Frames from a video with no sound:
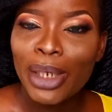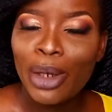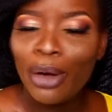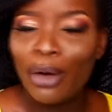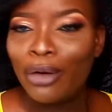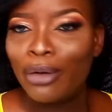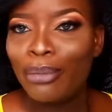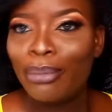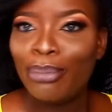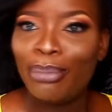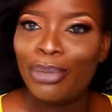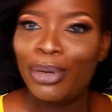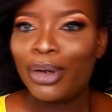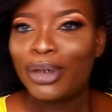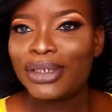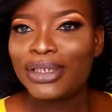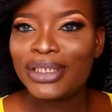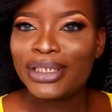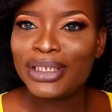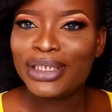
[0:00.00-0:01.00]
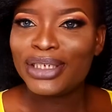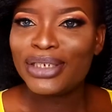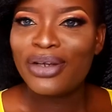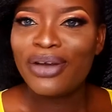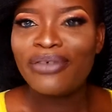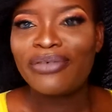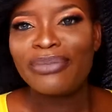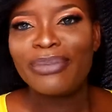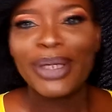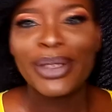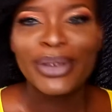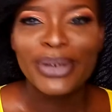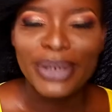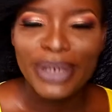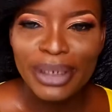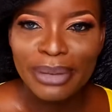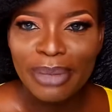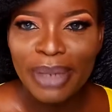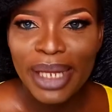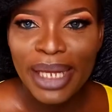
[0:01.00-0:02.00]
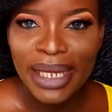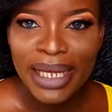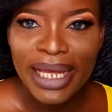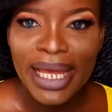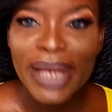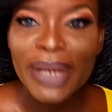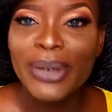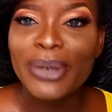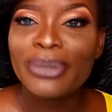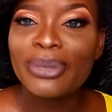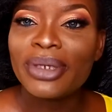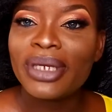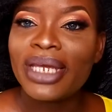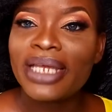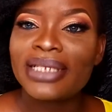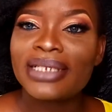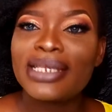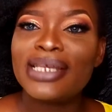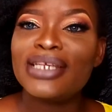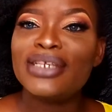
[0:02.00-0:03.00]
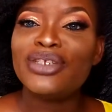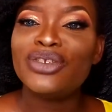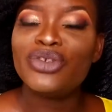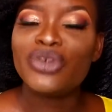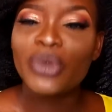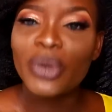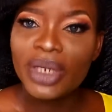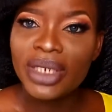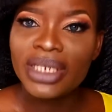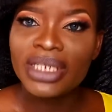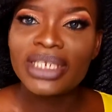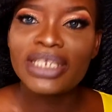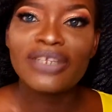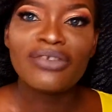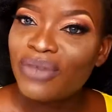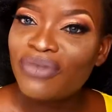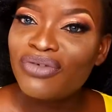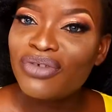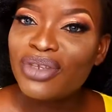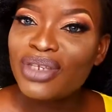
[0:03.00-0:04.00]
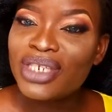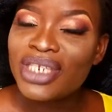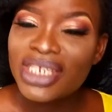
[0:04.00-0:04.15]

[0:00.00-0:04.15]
unboxing of my goodie bag i hope you guys enjoyed it if you